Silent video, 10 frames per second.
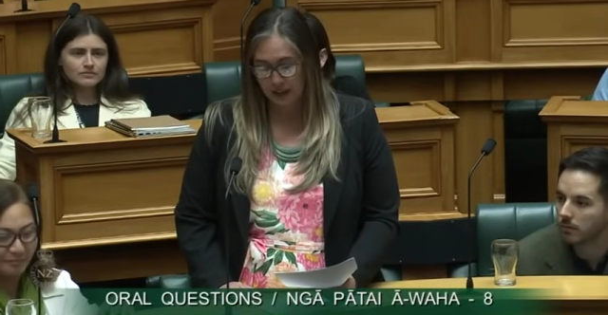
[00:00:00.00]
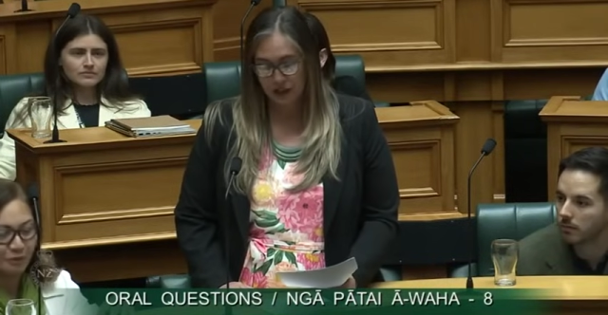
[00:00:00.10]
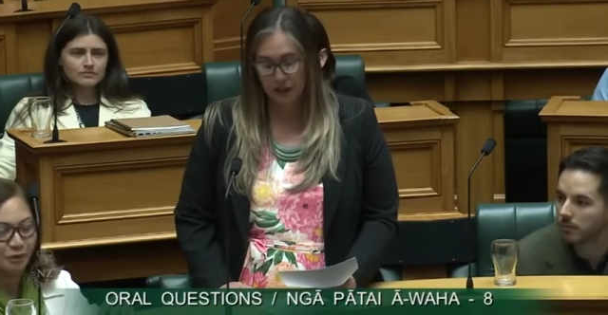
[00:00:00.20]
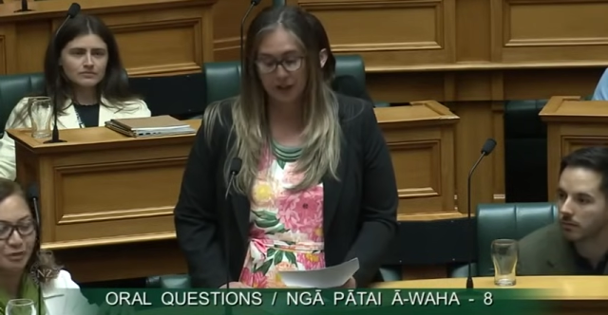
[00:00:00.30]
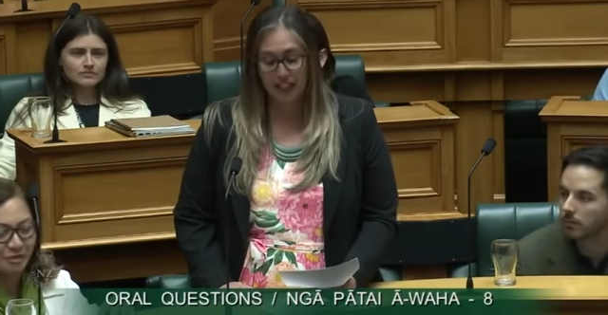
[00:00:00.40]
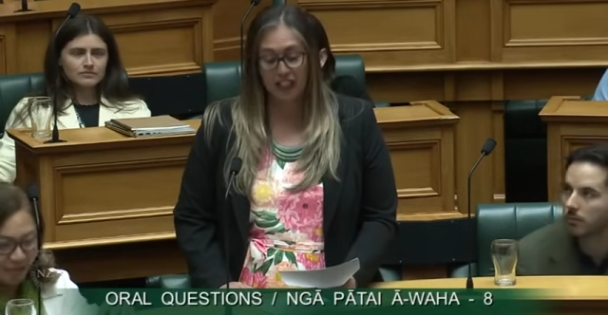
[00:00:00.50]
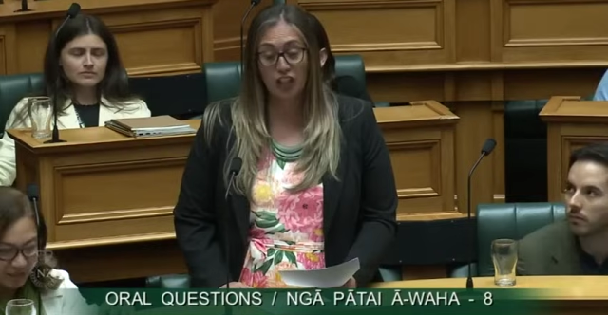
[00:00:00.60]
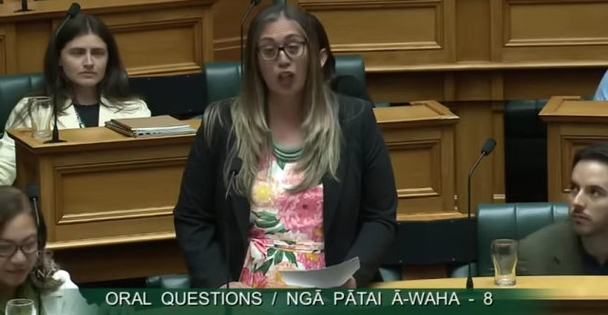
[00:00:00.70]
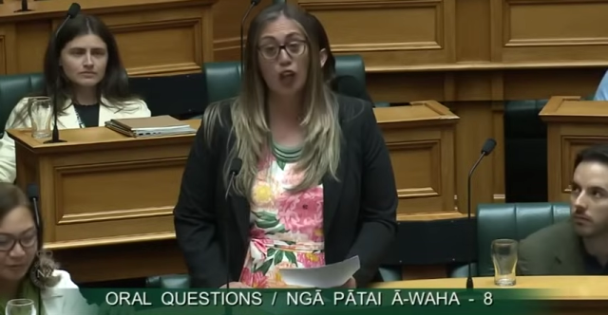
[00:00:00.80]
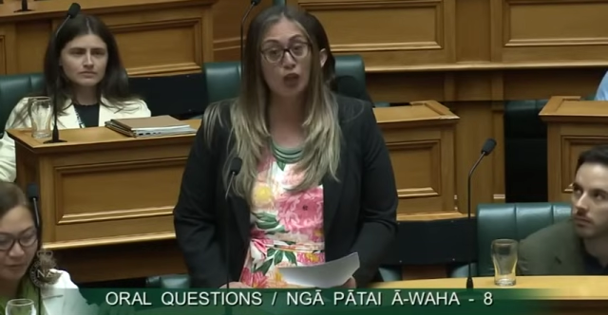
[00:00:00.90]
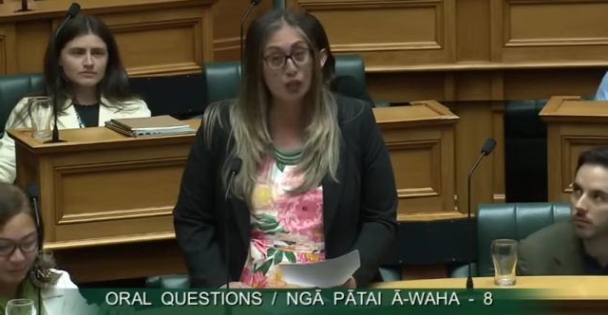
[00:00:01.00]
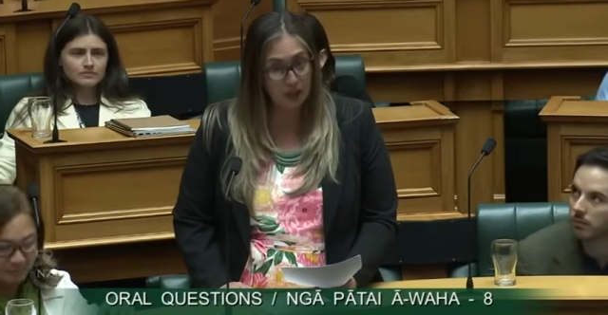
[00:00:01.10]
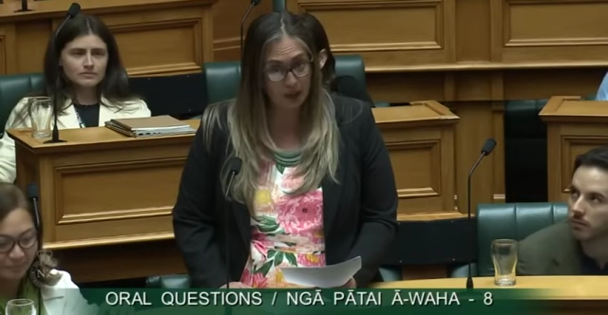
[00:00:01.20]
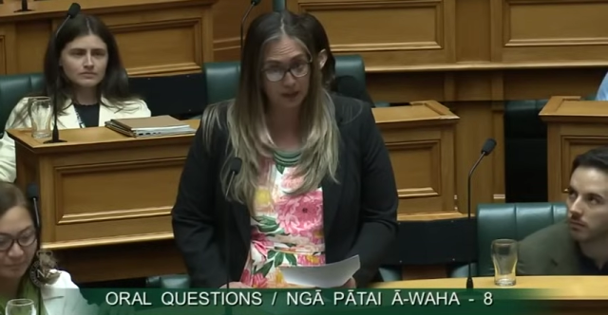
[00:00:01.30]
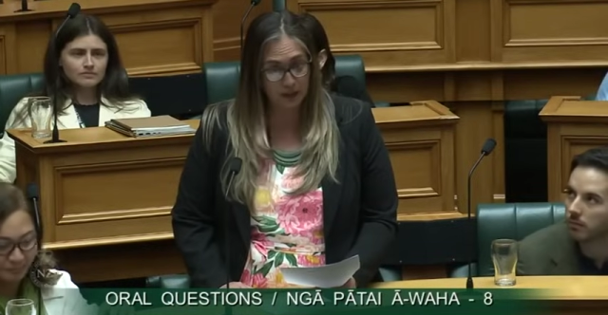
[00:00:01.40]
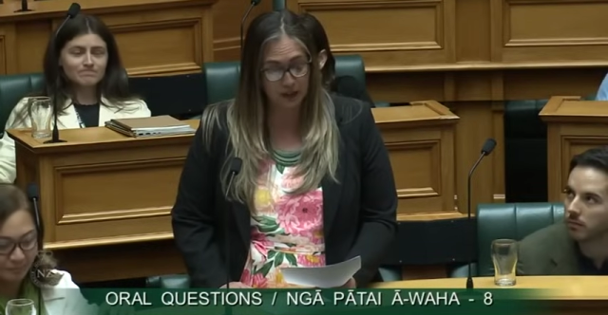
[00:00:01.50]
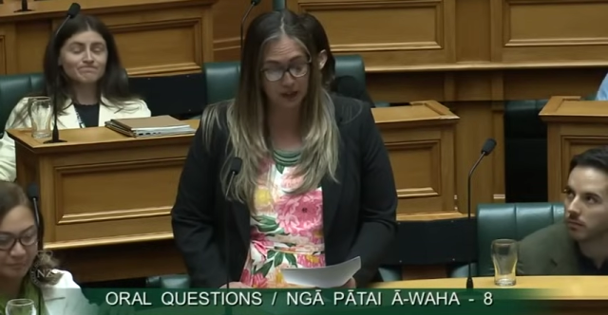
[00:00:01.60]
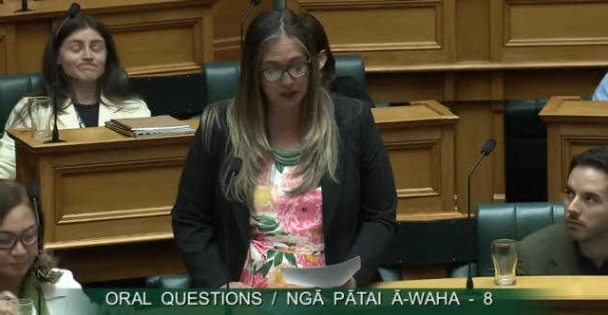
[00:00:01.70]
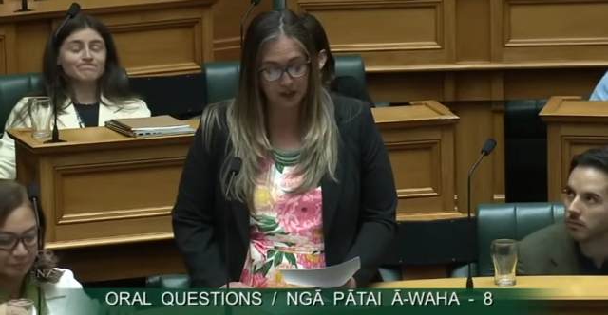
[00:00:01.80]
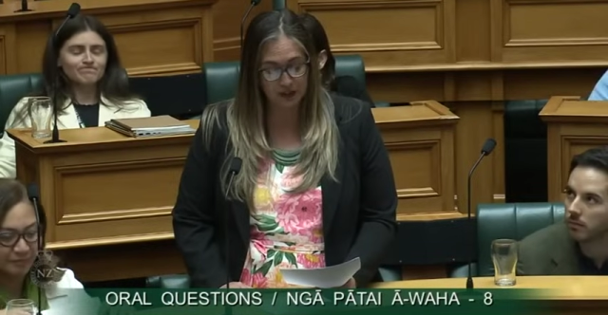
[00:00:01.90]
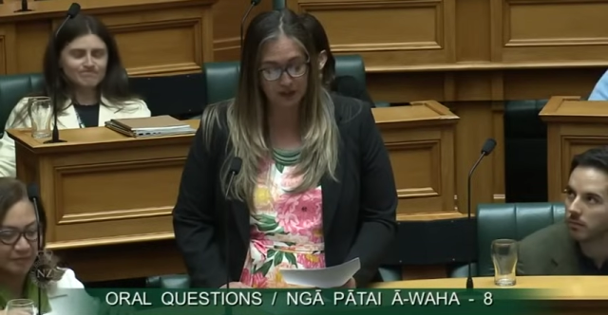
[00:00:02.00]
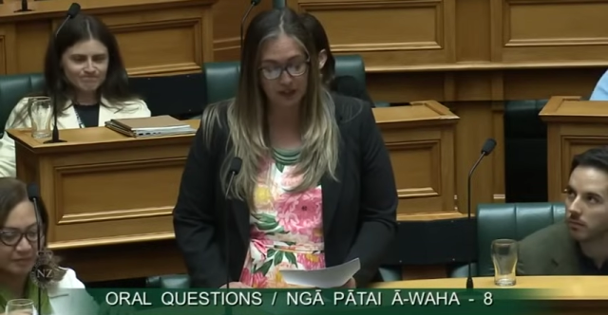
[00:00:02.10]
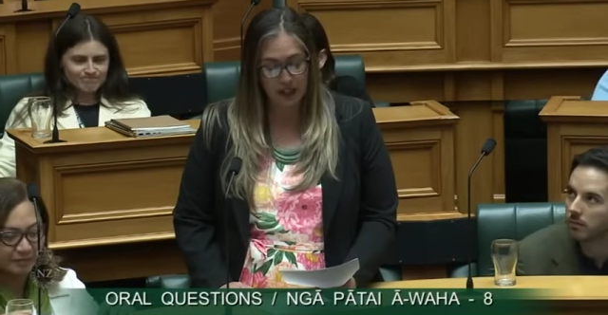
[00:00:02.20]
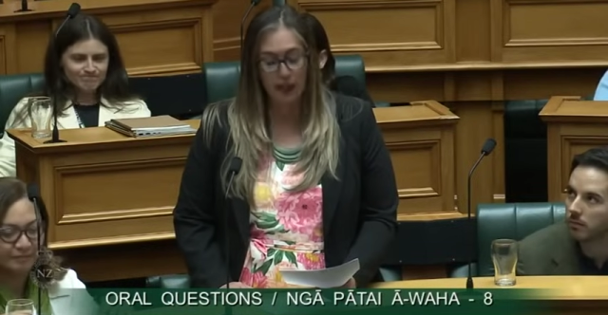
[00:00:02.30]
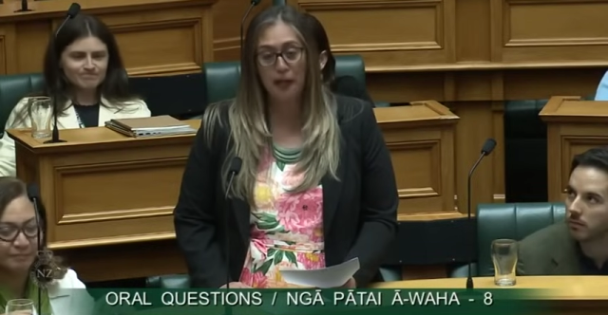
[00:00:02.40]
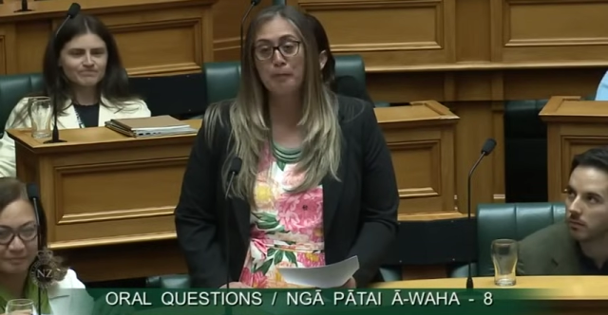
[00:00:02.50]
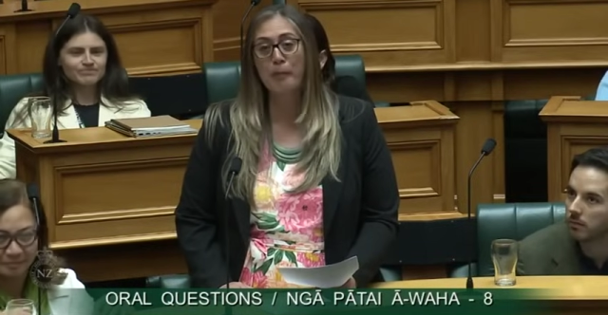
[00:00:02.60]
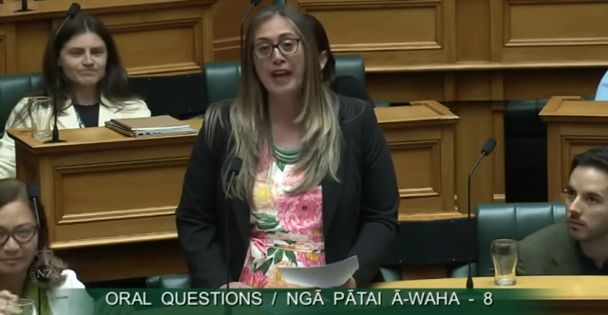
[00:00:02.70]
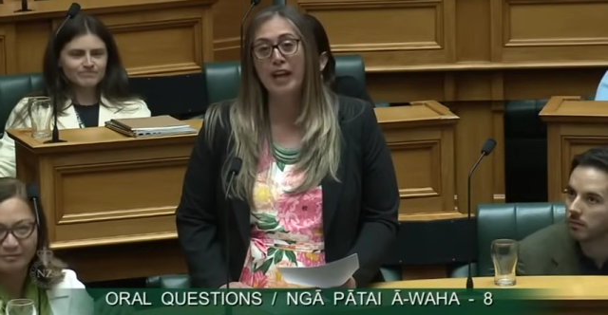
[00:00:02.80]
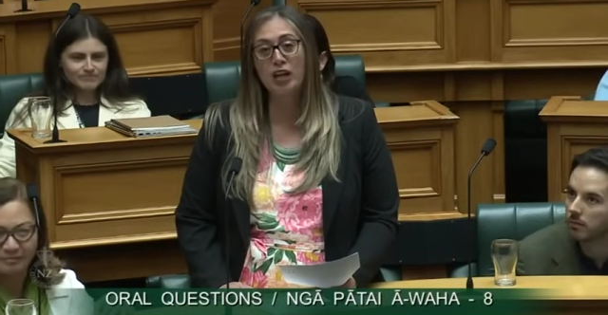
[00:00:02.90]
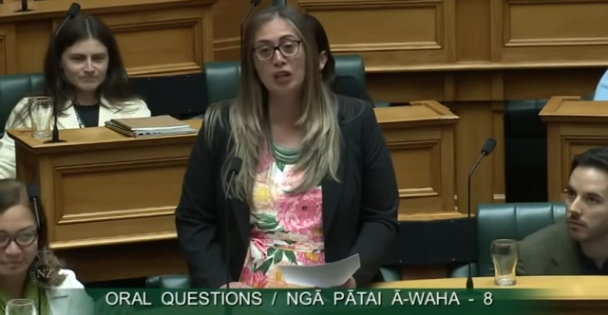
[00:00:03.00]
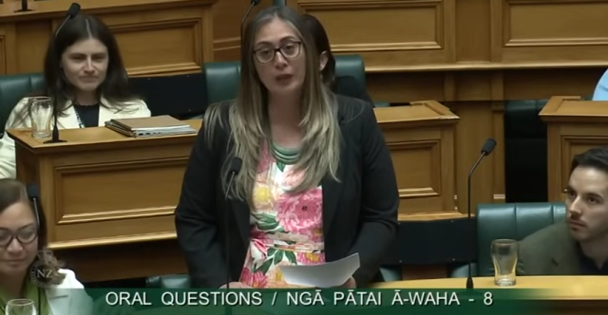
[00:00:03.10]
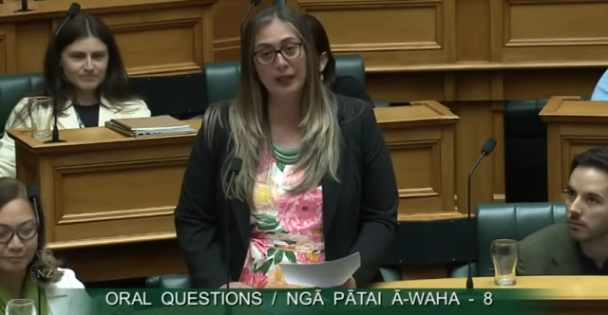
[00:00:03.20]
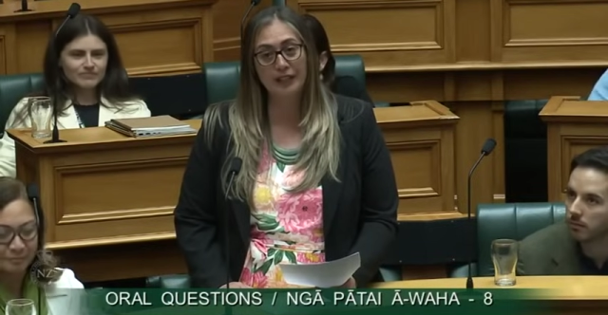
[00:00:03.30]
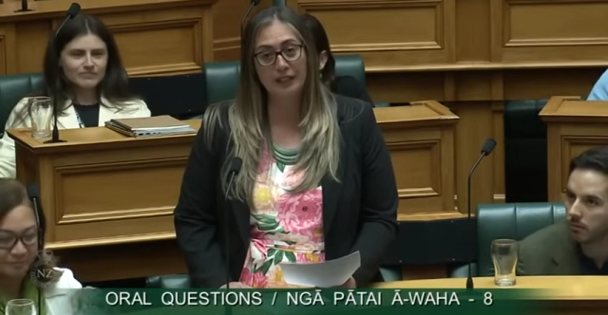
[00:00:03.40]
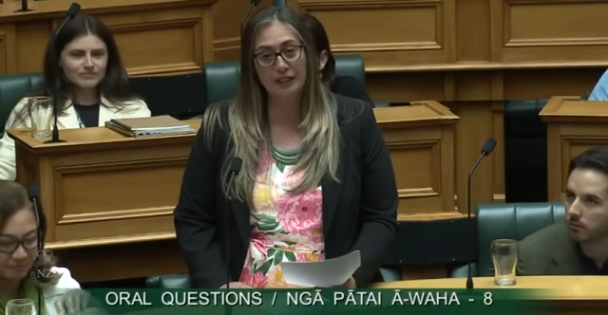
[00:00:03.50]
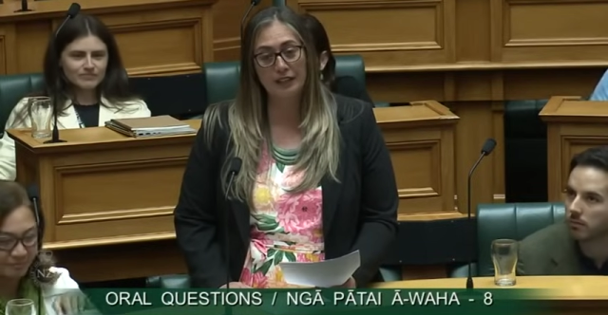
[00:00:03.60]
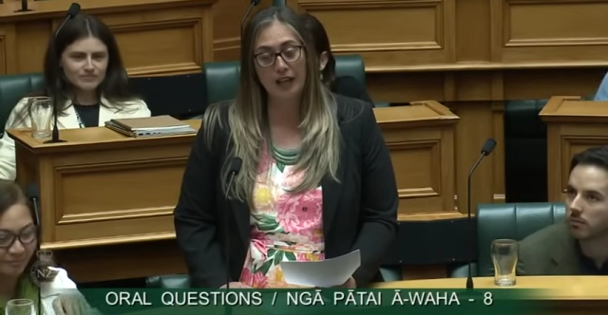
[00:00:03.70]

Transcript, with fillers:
Speaker 1: to take a local approach, empowering